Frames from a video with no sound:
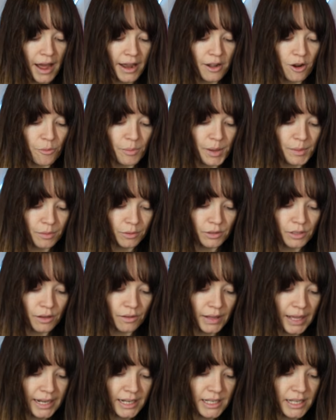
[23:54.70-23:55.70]
I know people
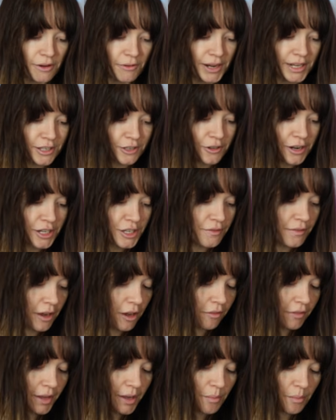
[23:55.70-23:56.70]
don't like sewing stretch
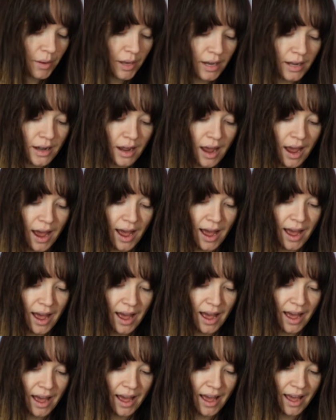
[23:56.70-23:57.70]
velvet, but
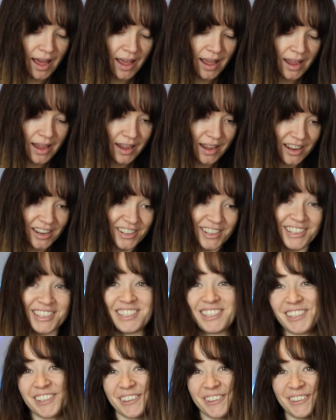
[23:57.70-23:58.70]
I
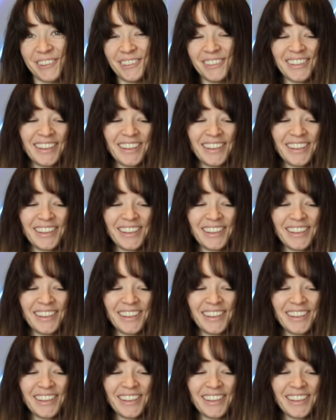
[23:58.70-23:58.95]
do.